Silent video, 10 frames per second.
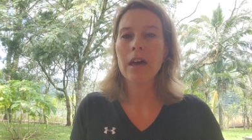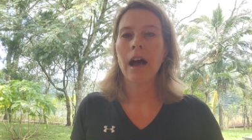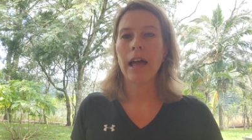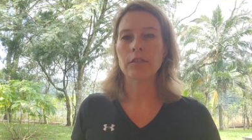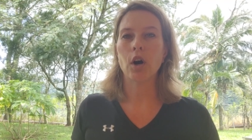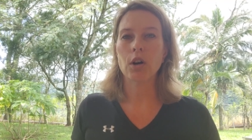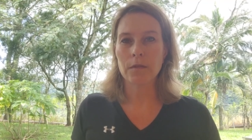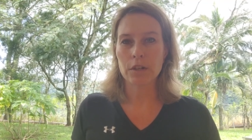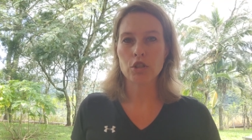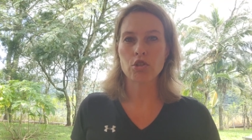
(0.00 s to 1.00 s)
I have
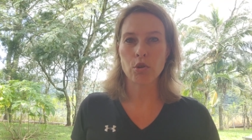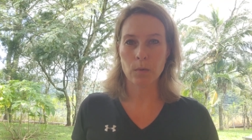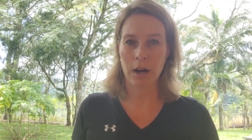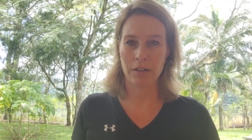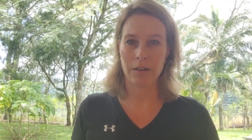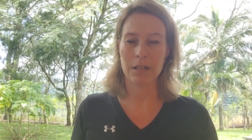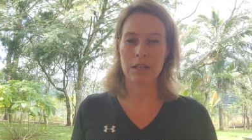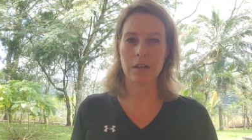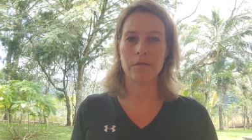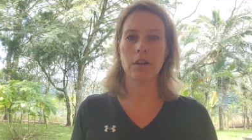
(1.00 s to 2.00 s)
over 200
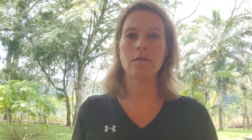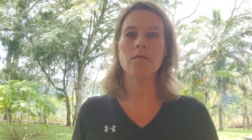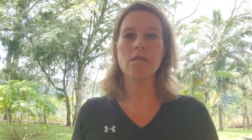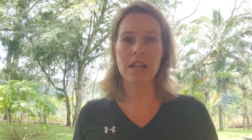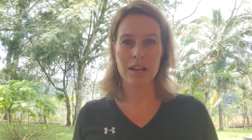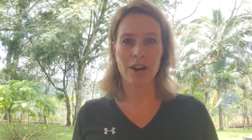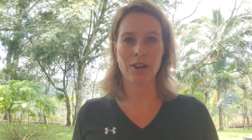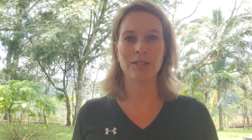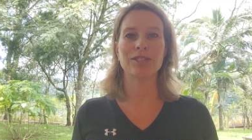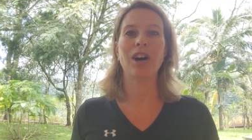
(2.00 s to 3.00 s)
different videos